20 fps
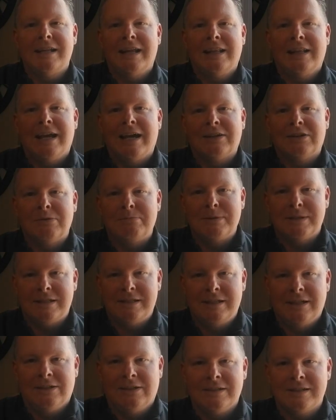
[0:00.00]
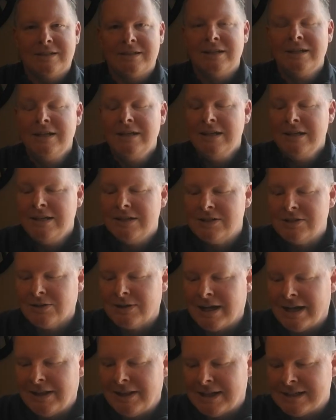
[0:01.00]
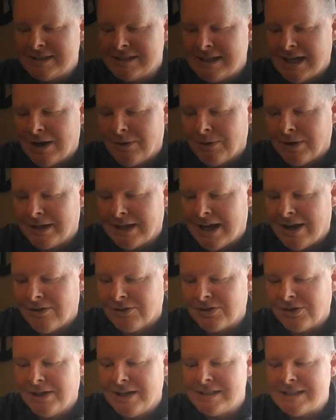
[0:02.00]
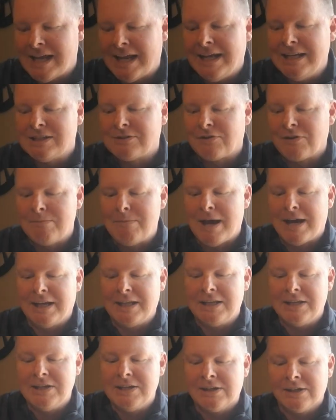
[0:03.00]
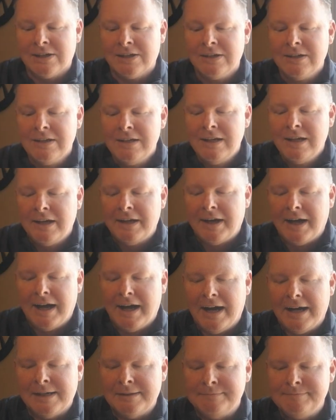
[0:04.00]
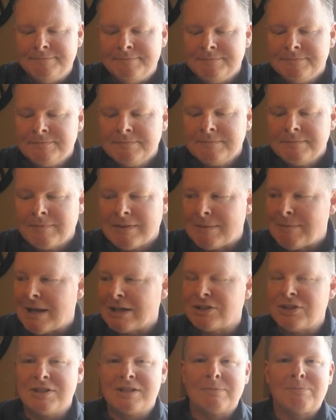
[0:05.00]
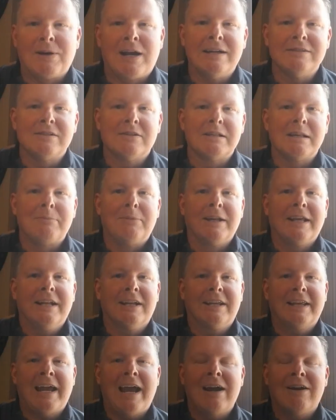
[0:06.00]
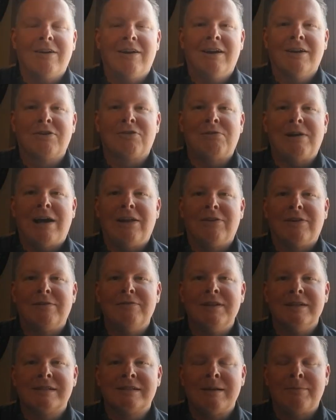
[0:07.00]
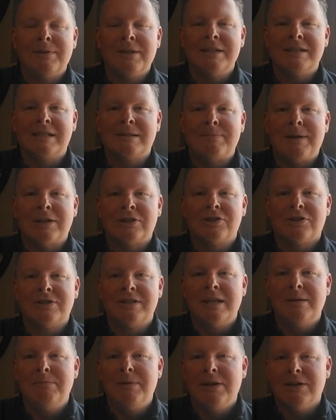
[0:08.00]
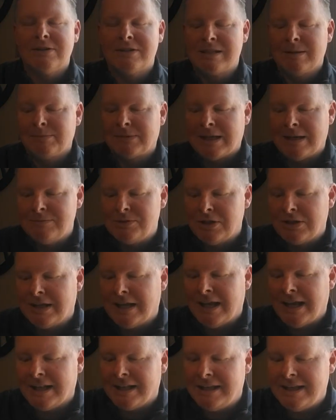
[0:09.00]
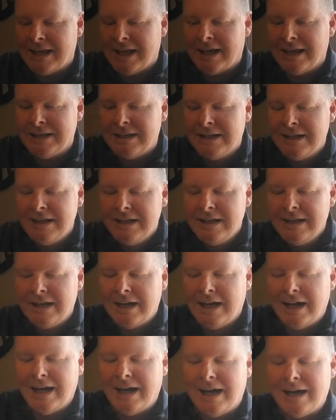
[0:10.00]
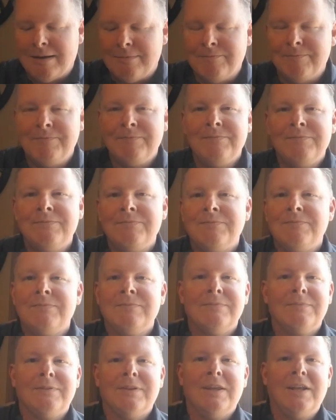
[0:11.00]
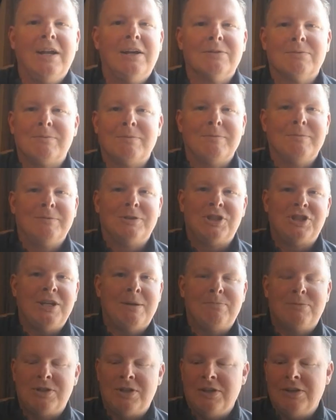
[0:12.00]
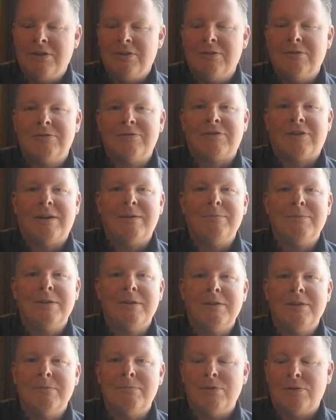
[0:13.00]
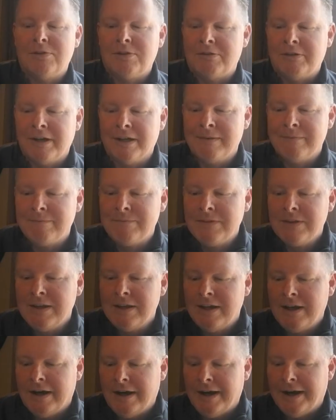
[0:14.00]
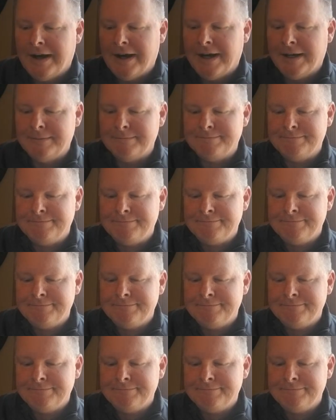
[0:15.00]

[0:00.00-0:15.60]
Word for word: and lactobacillus. So kind of that sour character. And it's aged for about a year. Um, I'm actually surprised I was able to get a, a, crowler of this. Some of these specialty beers sometimes you can't get, um, you know, shipped to you from the, the brewery. Um,